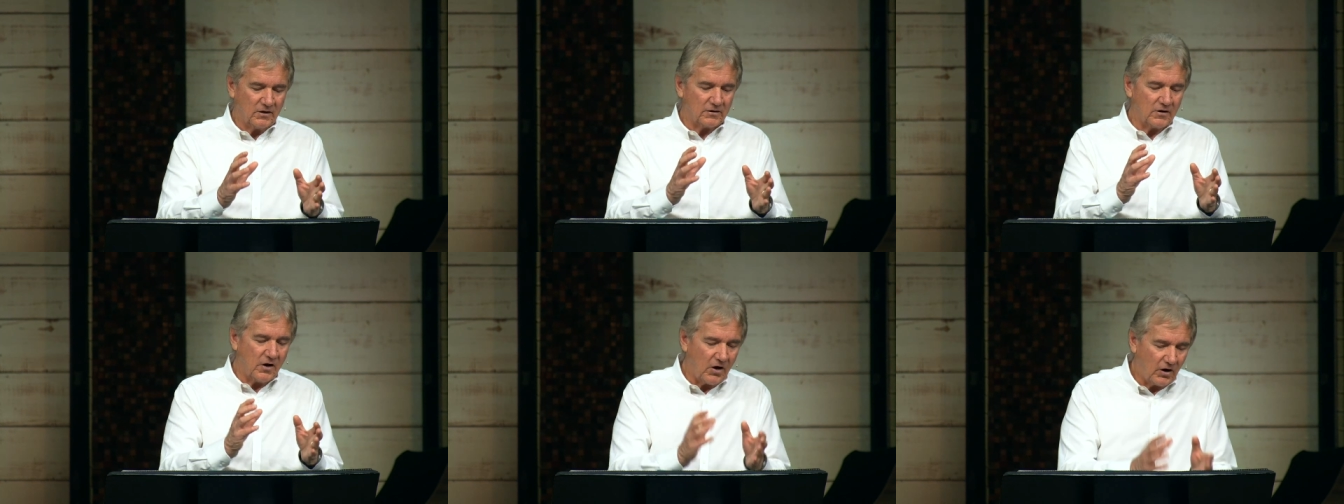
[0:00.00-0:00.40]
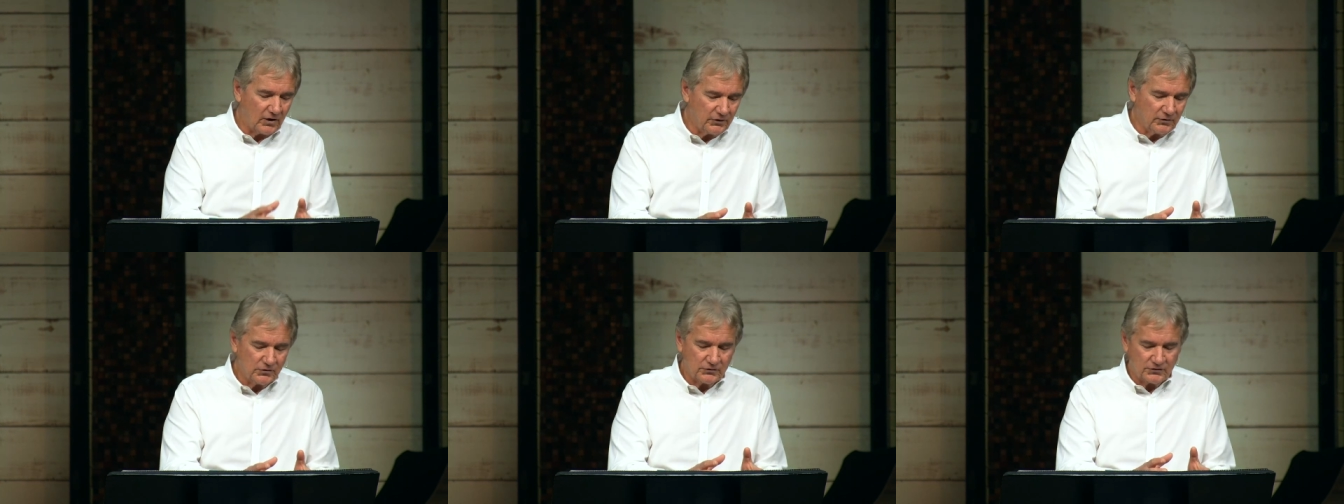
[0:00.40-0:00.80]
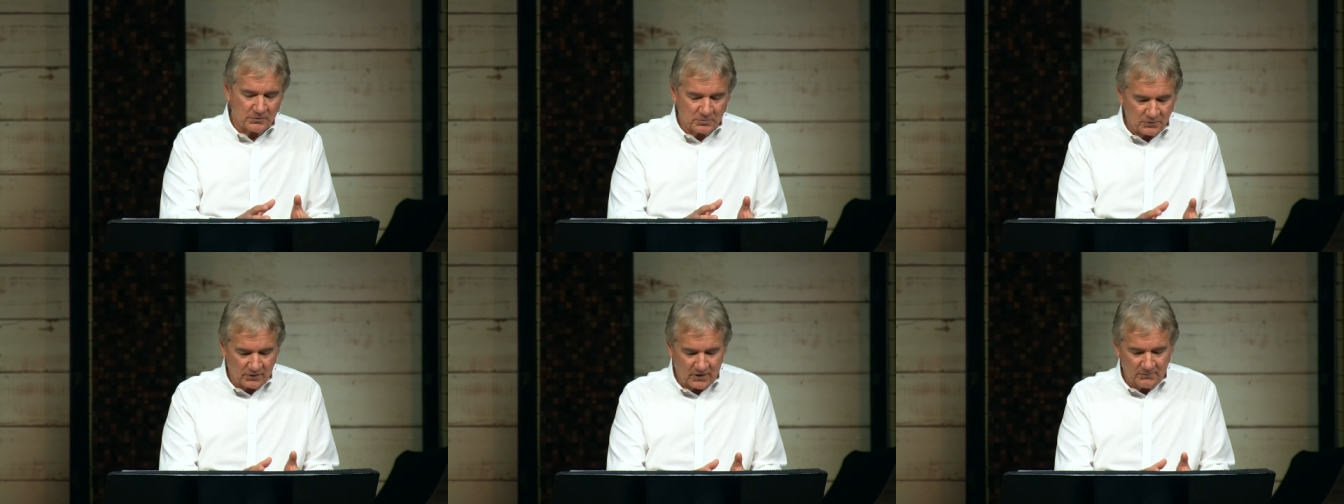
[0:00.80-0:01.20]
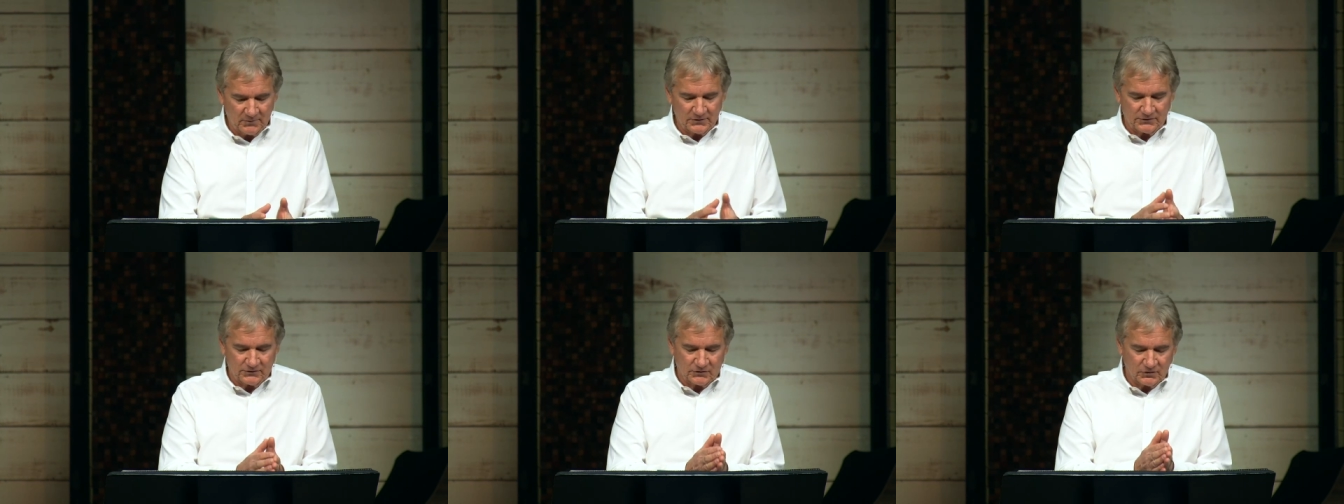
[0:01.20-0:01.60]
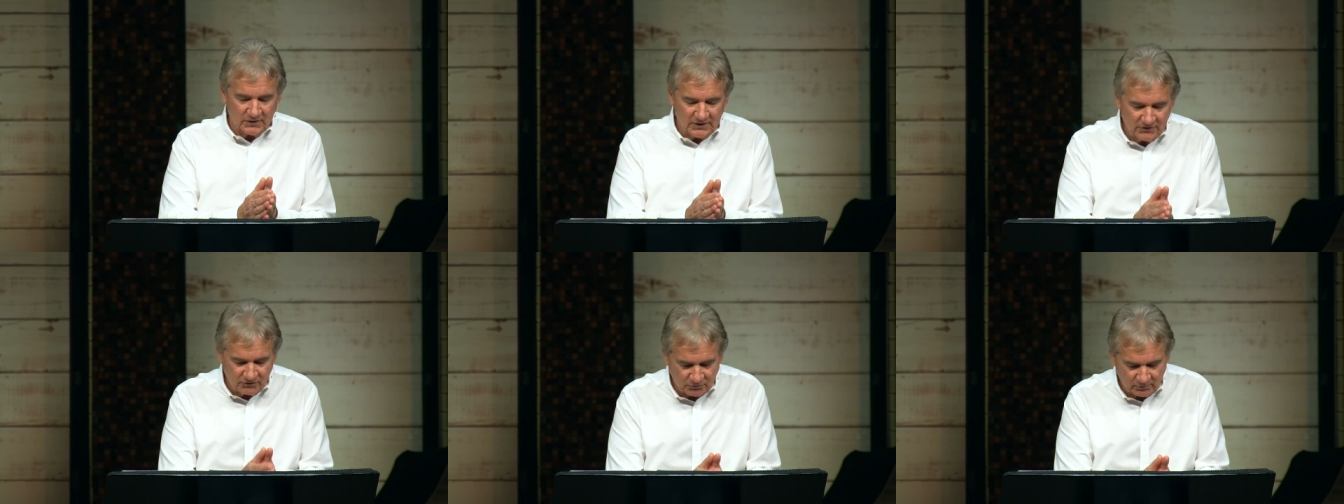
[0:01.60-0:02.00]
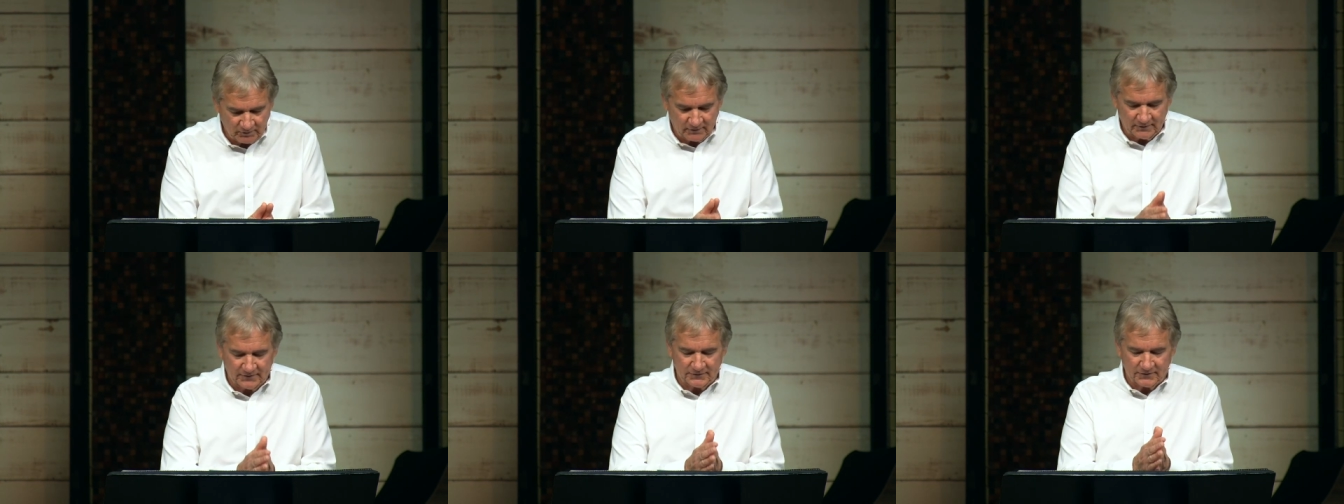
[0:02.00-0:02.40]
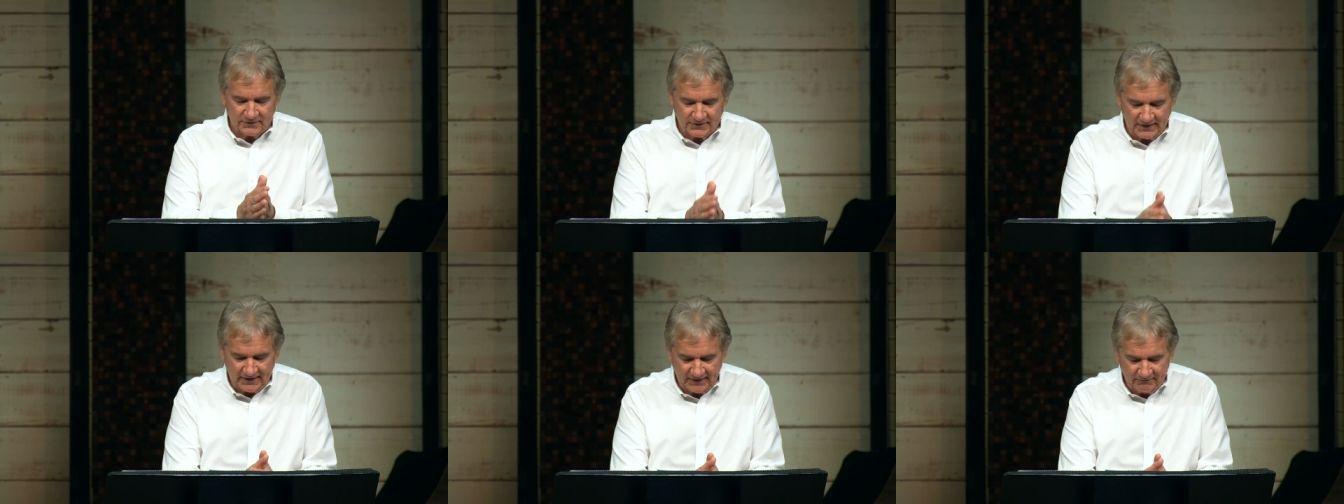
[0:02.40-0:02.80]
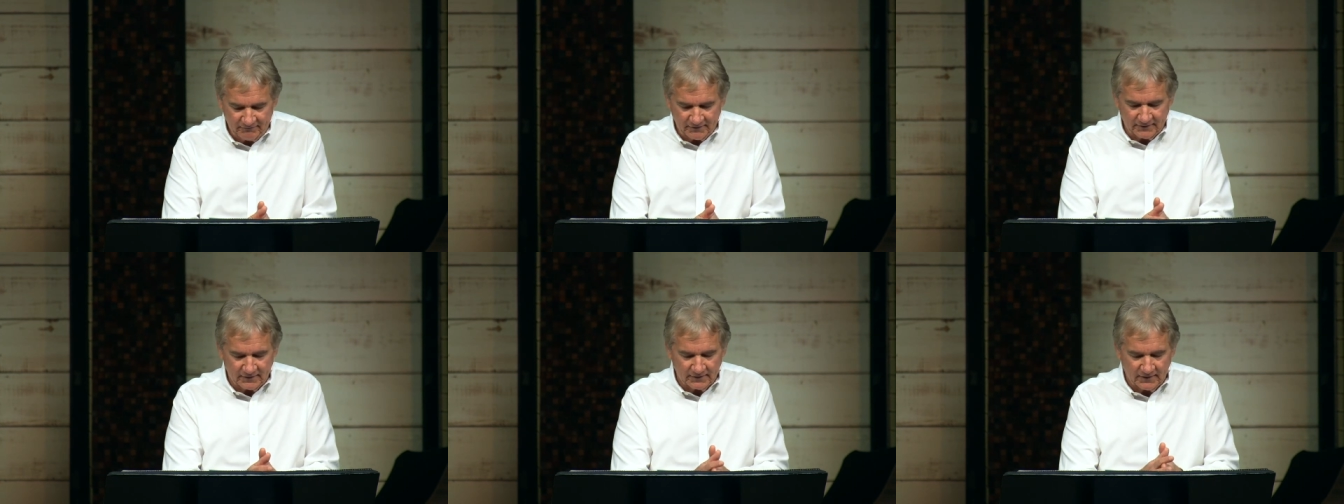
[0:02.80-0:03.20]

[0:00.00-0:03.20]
God honors the promise to Israel and to David.